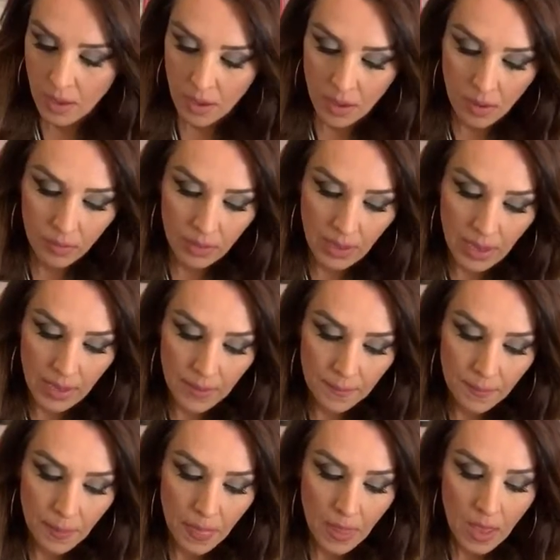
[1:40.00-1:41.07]
Okay,
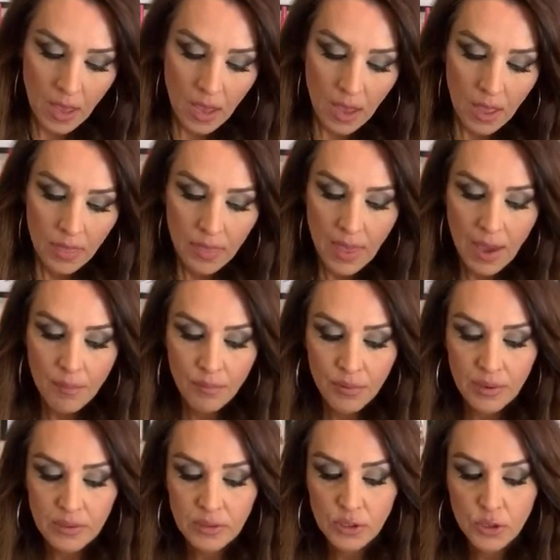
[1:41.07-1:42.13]
the
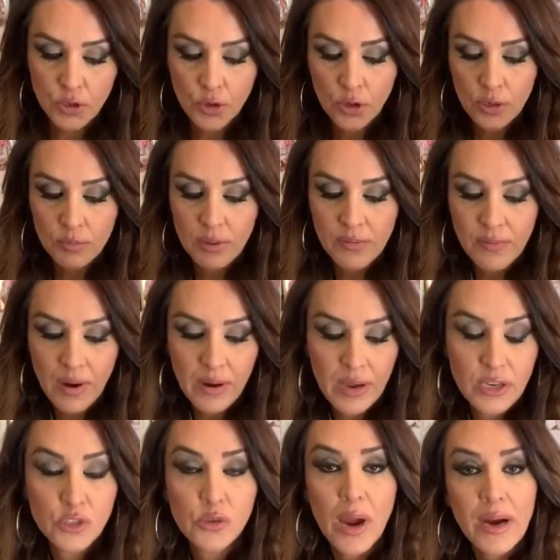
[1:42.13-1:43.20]
Empress. You could be very
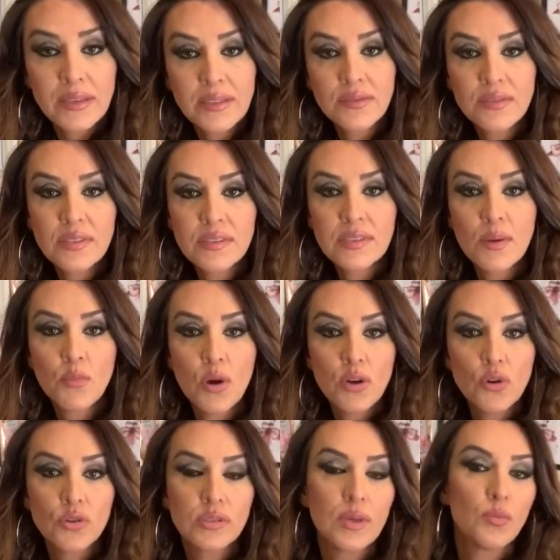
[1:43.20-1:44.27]
attractive to someone,
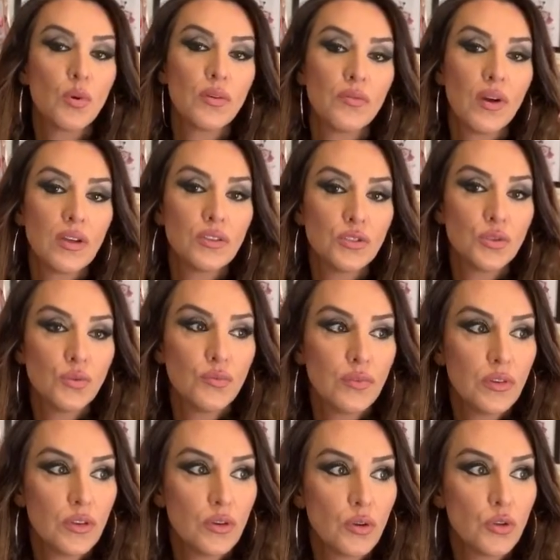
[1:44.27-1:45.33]
or someone finds you,
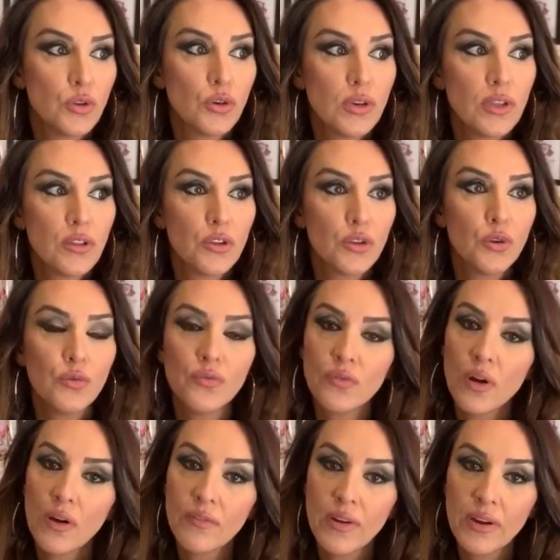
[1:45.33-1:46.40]
you
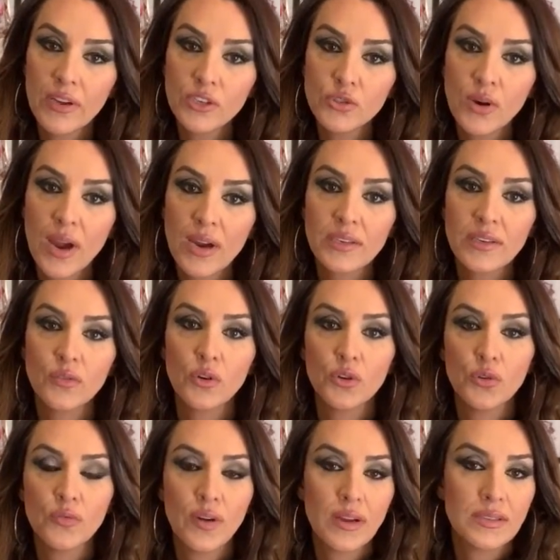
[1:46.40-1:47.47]
are very attractive or
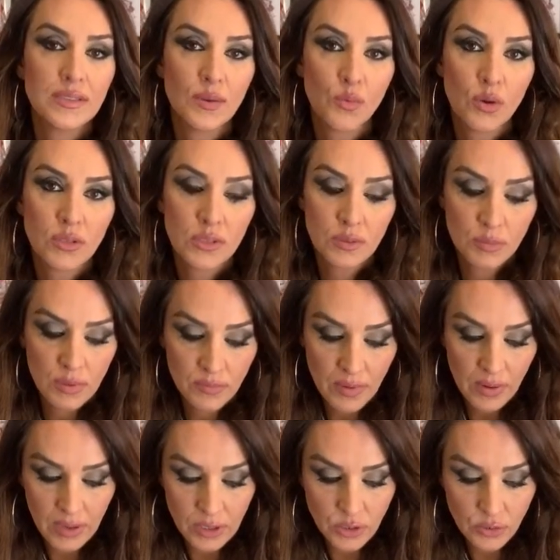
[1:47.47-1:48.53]
you find someone to be
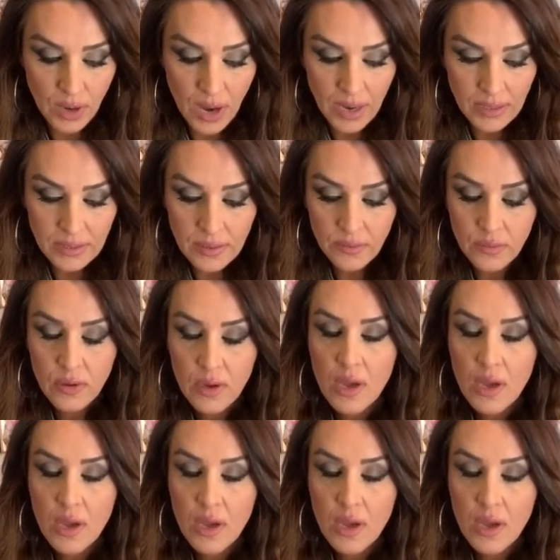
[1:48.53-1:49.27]
very attractive.